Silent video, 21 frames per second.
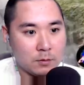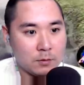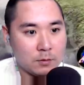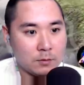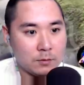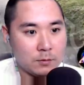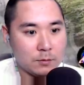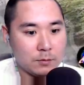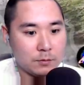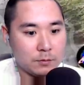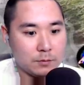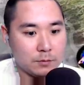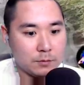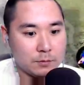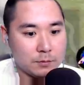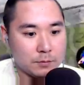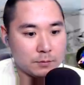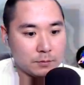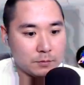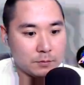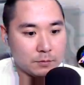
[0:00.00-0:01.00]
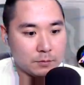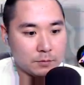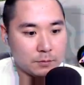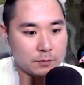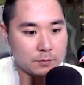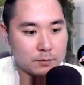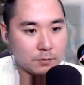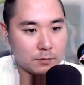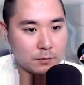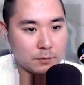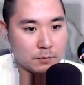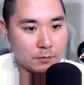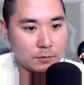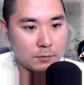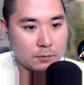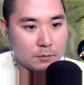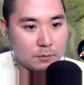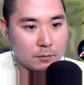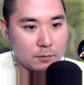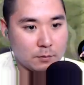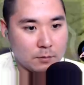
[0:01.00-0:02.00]

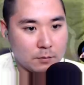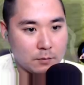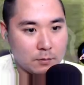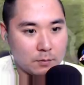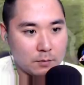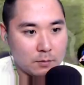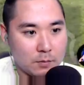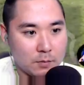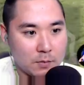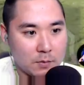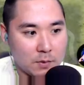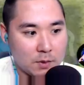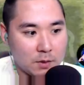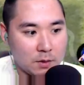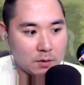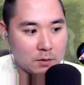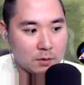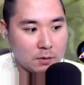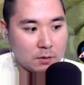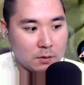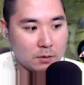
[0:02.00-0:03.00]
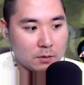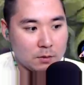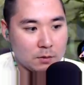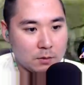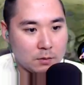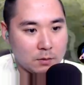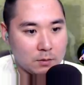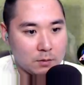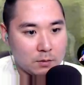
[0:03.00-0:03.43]
(silence)